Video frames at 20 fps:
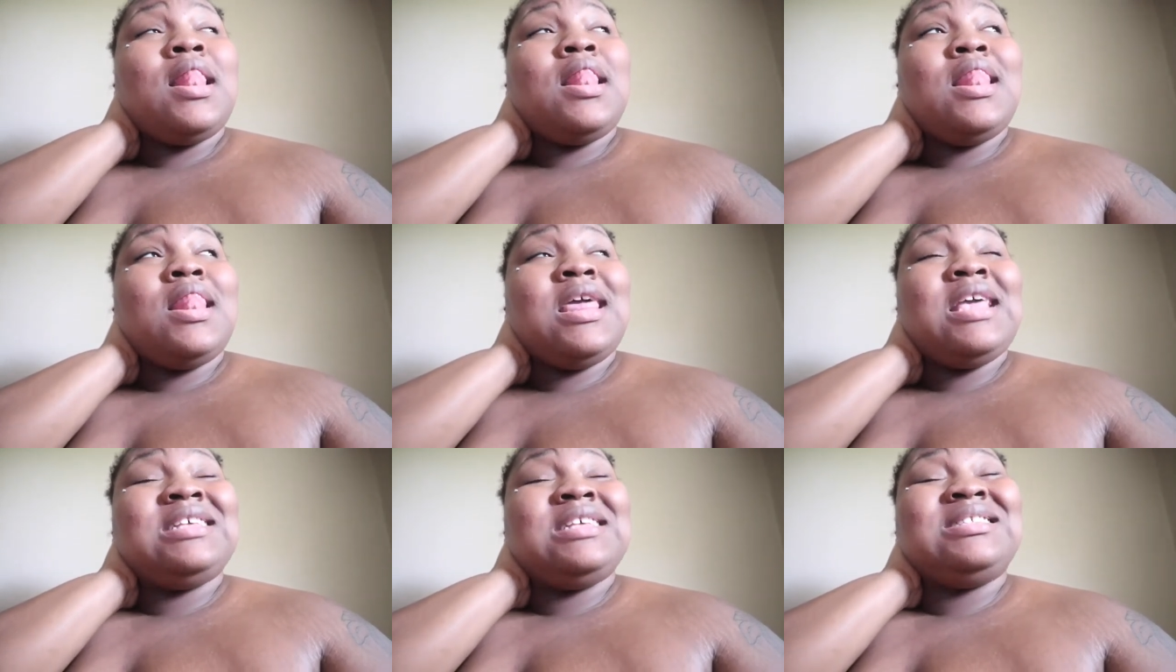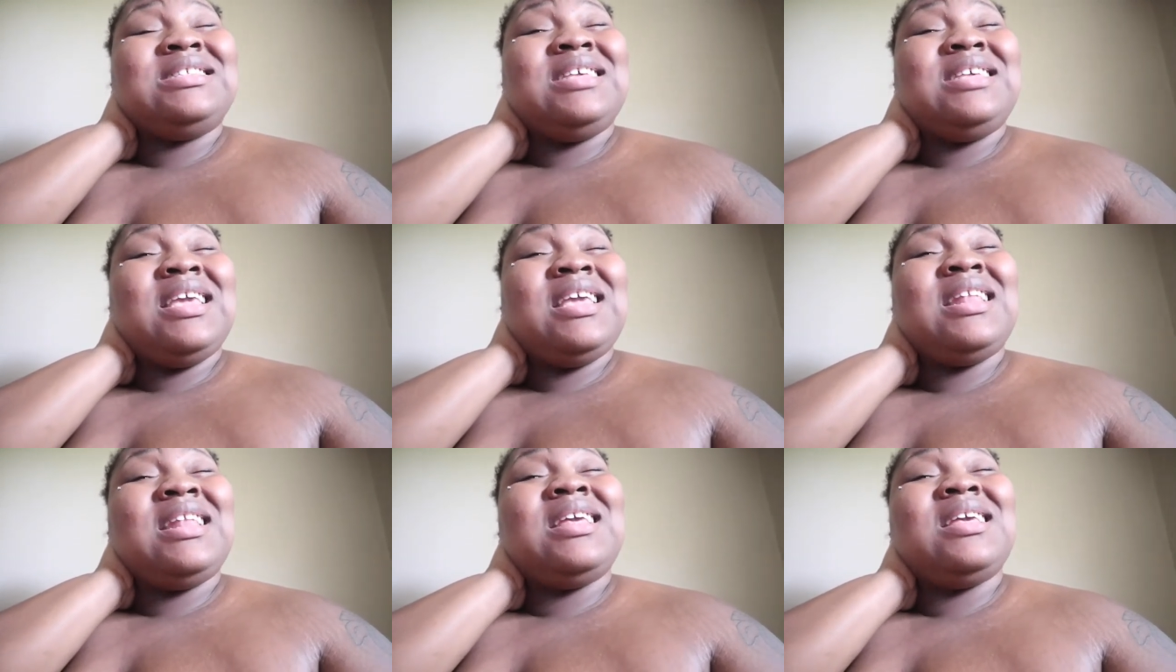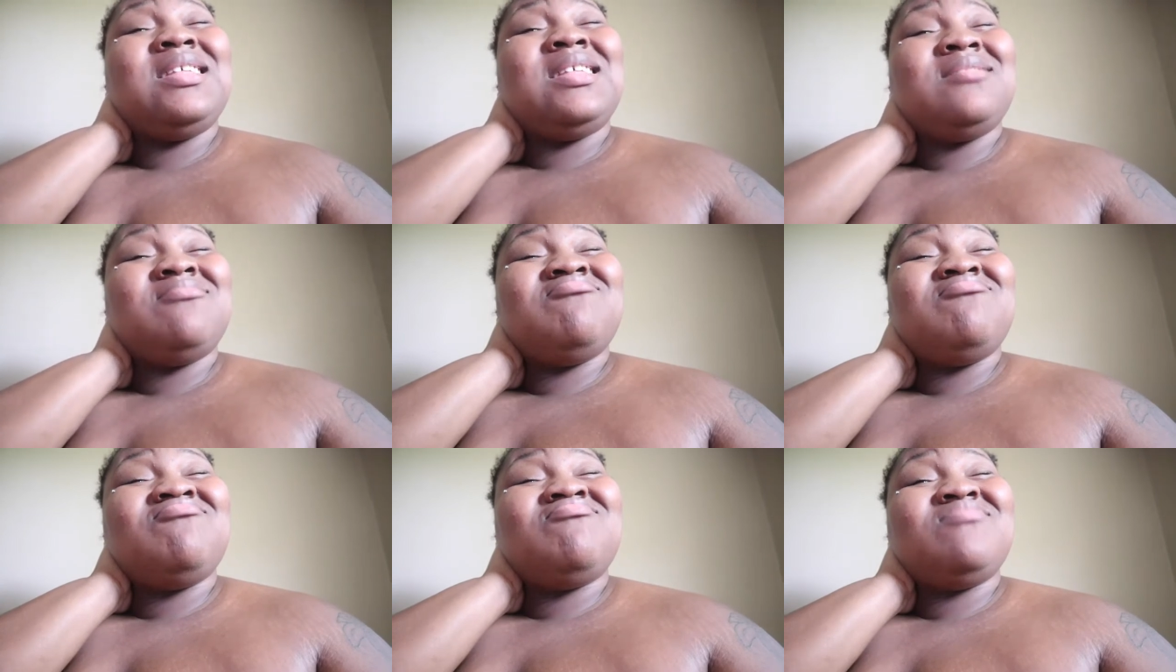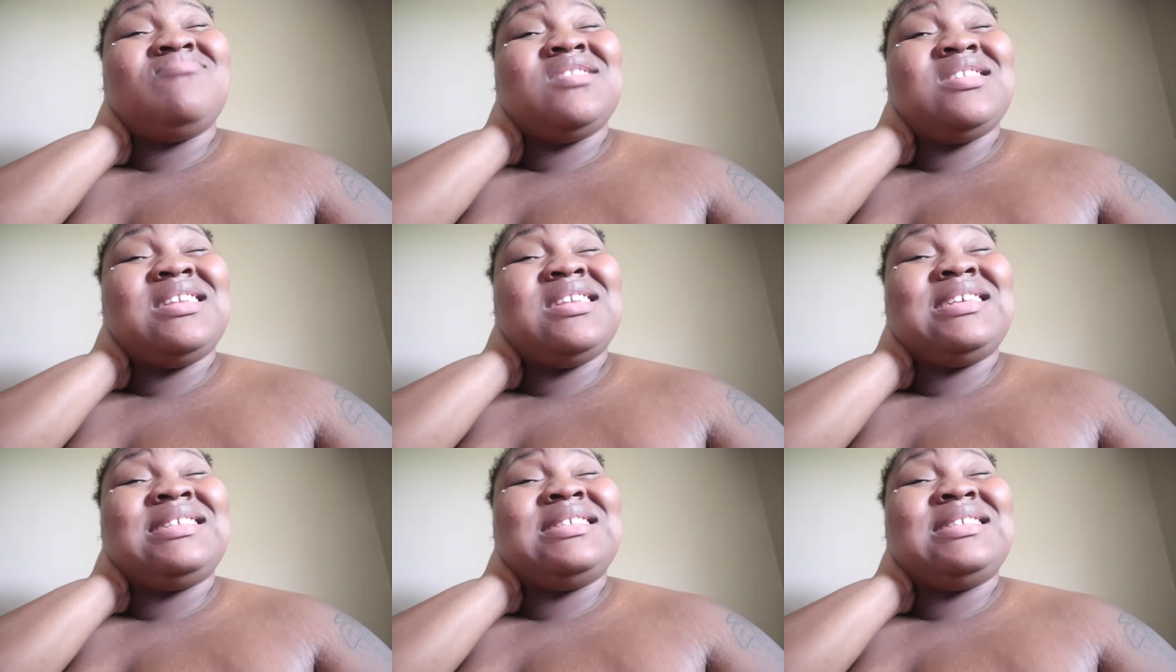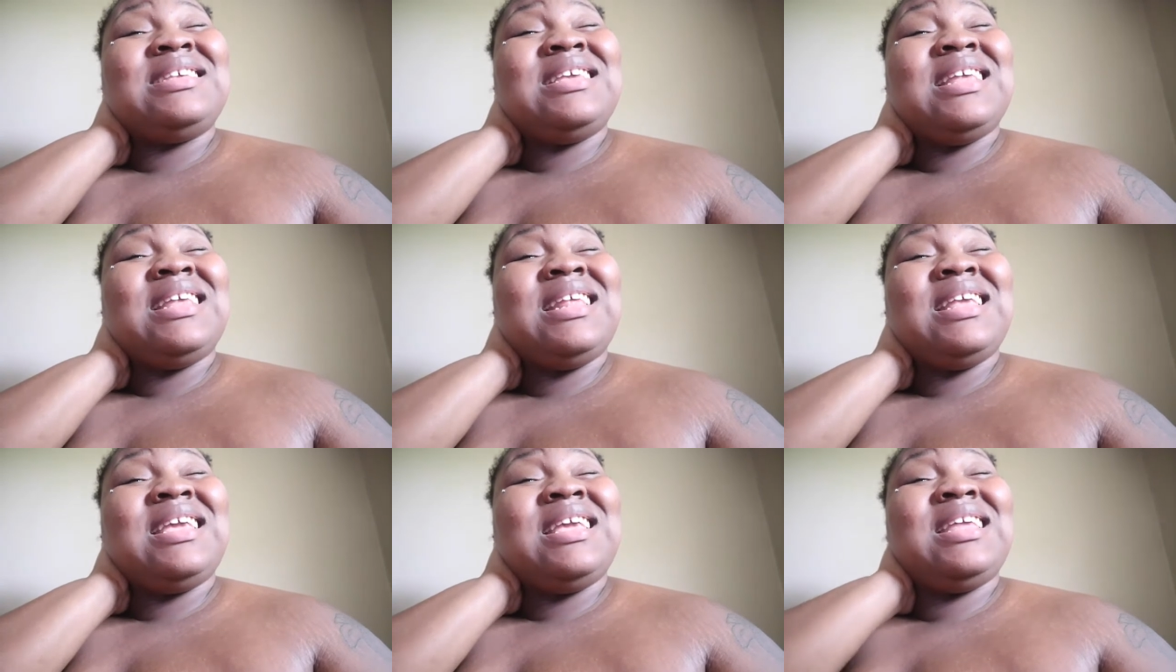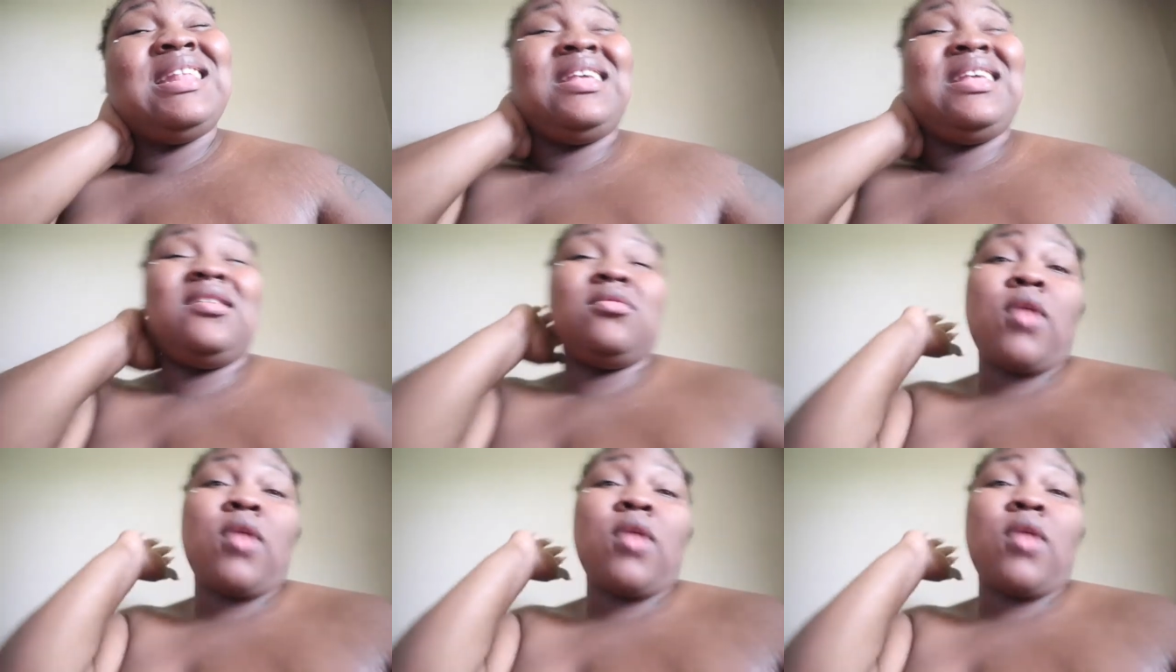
let's get it let's get it get it